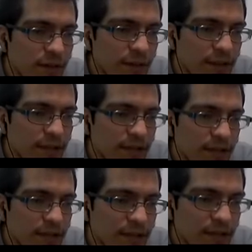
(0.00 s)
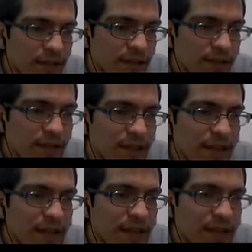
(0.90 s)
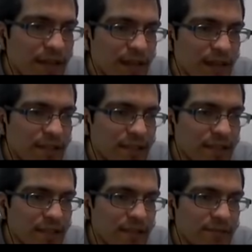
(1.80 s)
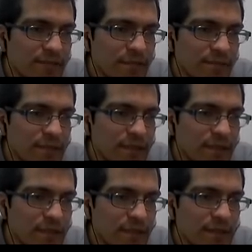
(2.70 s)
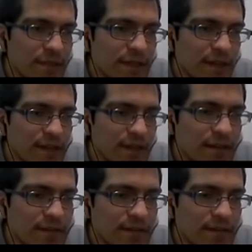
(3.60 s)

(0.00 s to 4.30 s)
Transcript: than the last first MJD we declare